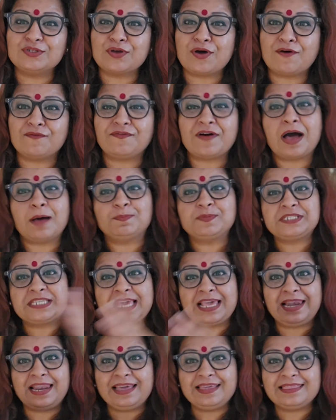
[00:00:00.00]
of
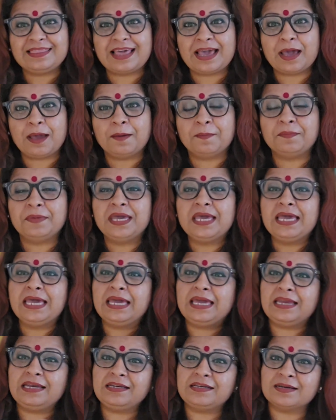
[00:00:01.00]
upskilling them,
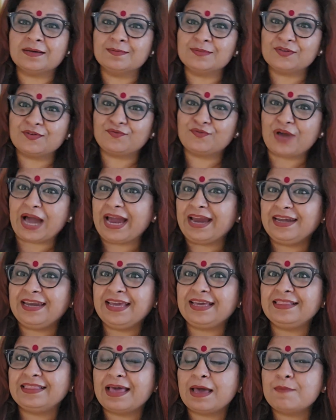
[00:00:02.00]
in terms of
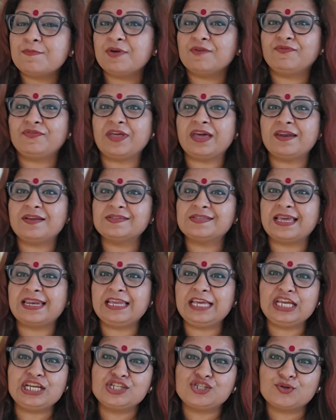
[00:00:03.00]
guiding them if there is any
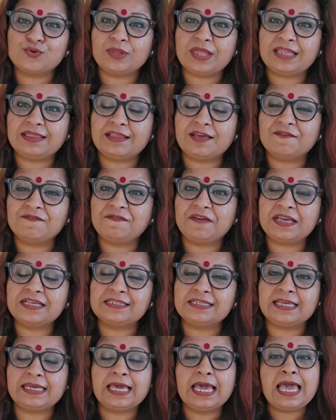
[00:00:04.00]
issue that they're
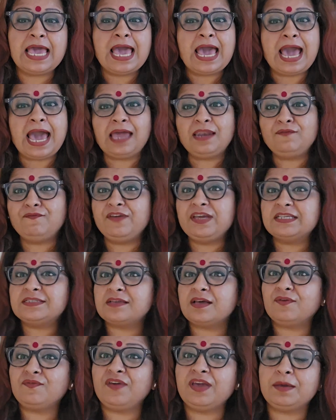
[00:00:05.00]
facing. And
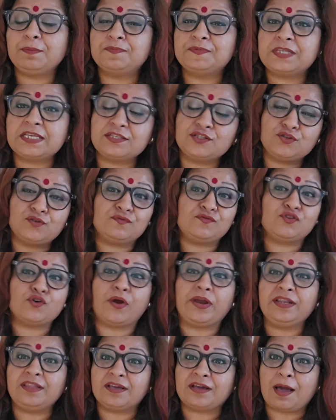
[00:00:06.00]
vis-a-vis, since you've
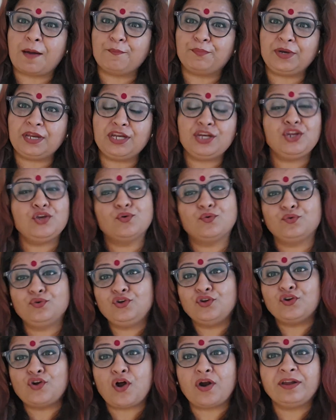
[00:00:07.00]
joined the company new,
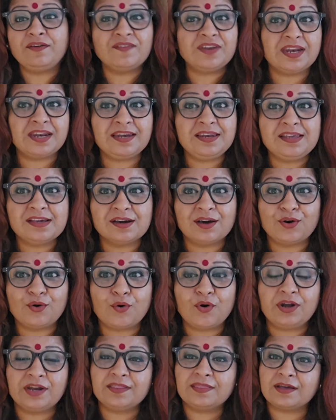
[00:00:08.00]
you're not even a year
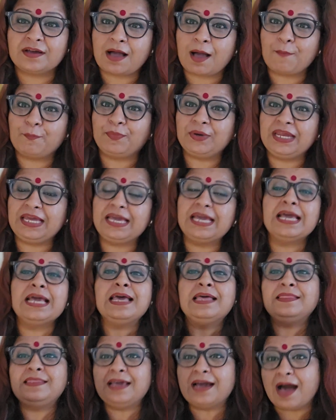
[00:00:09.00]
old in the company,
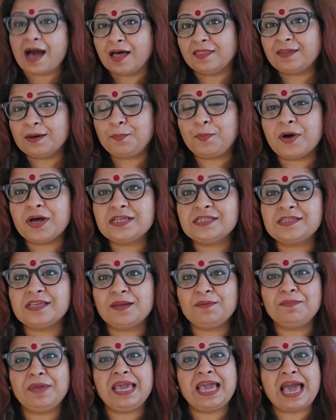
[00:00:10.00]
the other
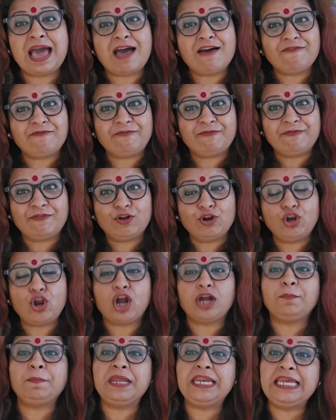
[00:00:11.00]
person may have
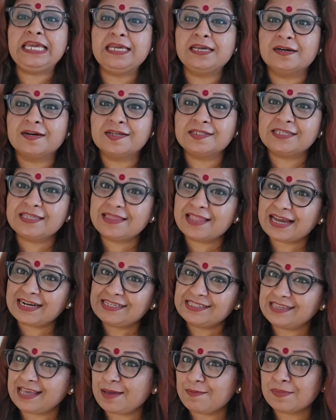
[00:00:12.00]
lot many years in that
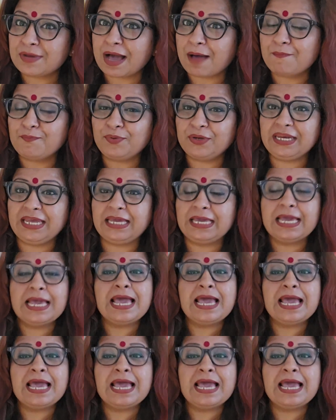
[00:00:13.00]
same company,